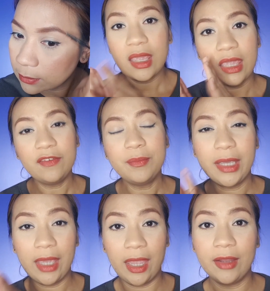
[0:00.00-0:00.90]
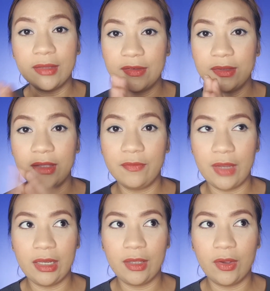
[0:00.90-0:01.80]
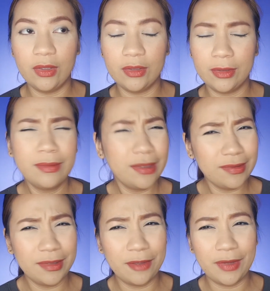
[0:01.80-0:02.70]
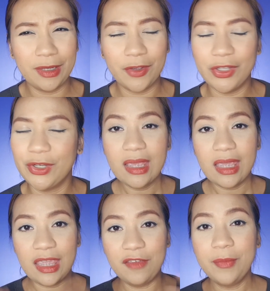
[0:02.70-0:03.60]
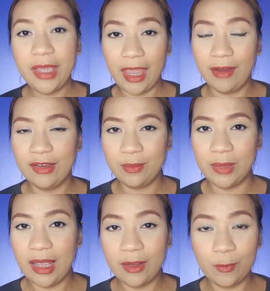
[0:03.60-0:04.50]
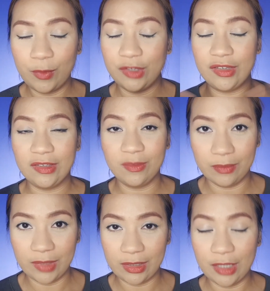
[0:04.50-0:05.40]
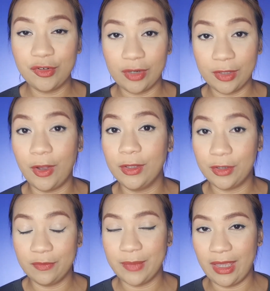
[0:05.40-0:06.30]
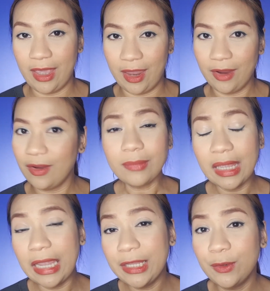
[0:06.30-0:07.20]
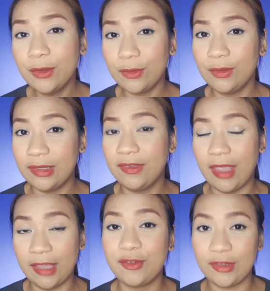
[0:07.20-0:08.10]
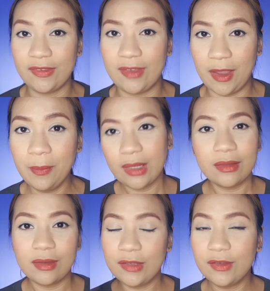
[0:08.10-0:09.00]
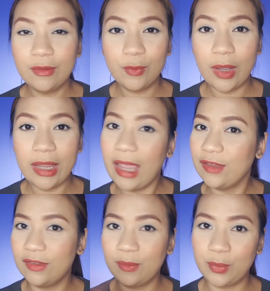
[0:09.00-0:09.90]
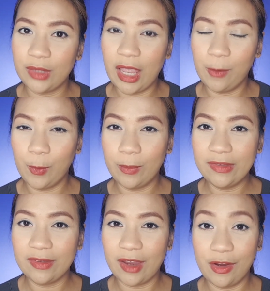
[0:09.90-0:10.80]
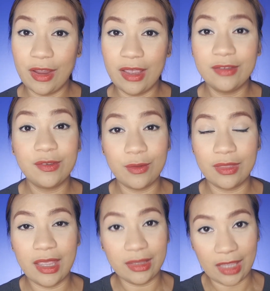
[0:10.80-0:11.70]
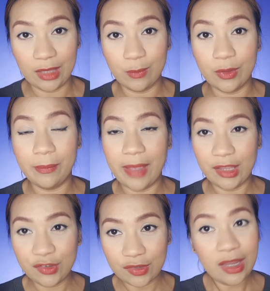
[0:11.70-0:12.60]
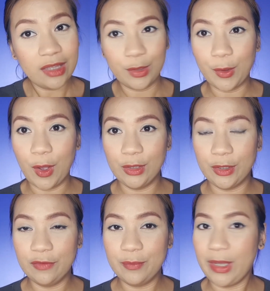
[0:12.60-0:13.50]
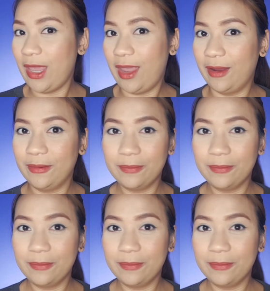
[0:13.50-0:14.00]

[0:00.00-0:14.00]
If my hair doesn't have any color, doesn't have any color. If my hair is black, which is the natural color of my hair, I don't do this extra step. The reason why I just put eyebrow mascara so that it will match the color of my hair.